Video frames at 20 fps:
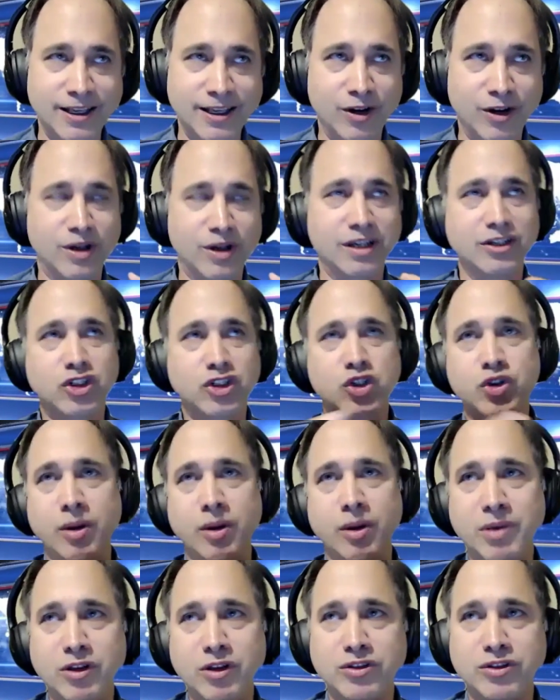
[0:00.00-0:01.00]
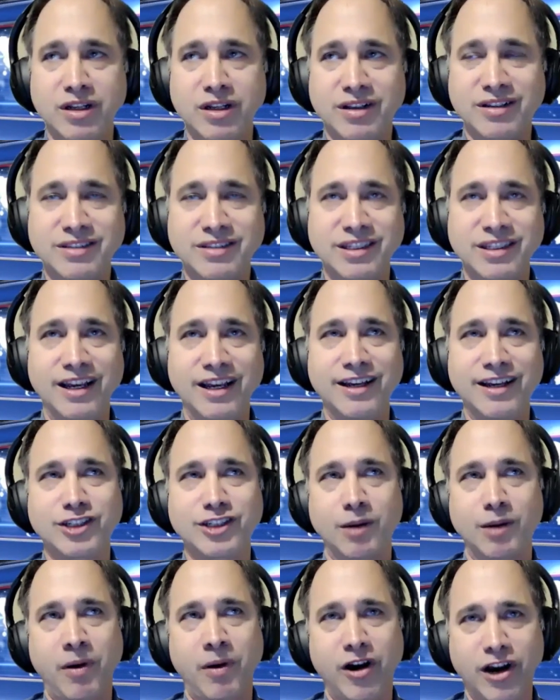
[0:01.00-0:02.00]
you know contribute to disease
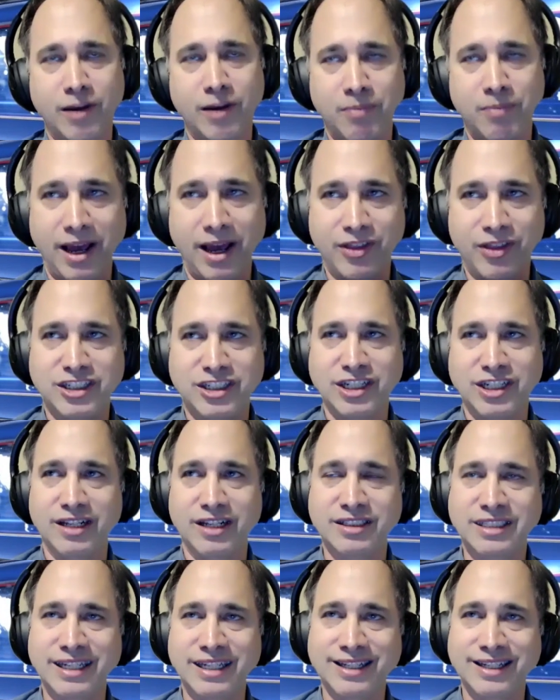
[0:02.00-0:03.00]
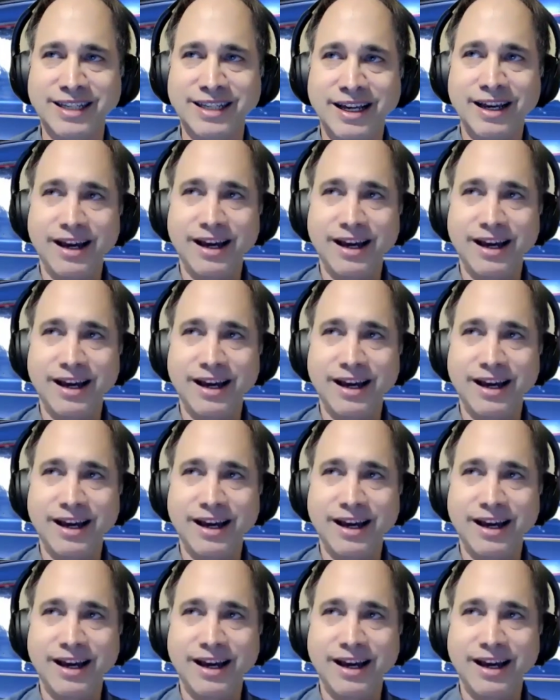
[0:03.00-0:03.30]
are part of pathogenesis.